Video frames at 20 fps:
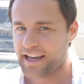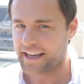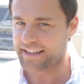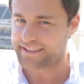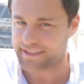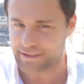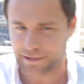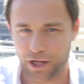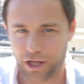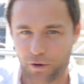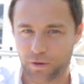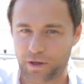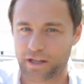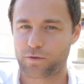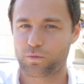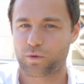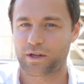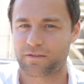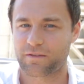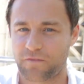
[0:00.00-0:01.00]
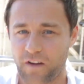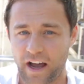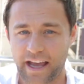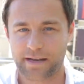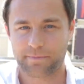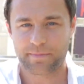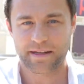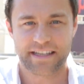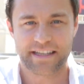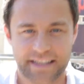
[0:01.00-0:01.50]
It's loaded with
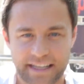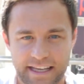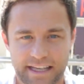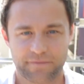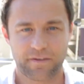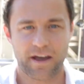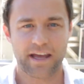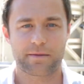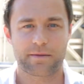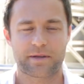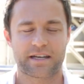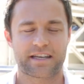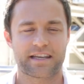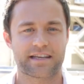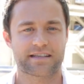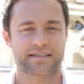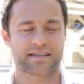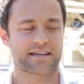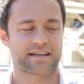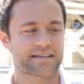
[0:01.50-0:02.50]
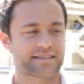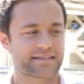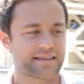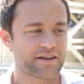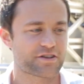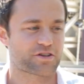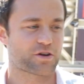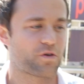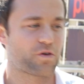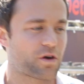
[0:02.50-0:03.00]
vitamin D. Vitamin D is an
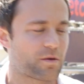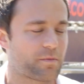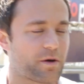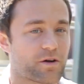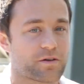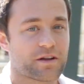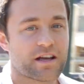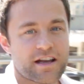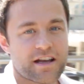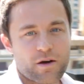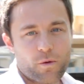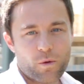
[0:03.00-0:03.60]
essential hormone.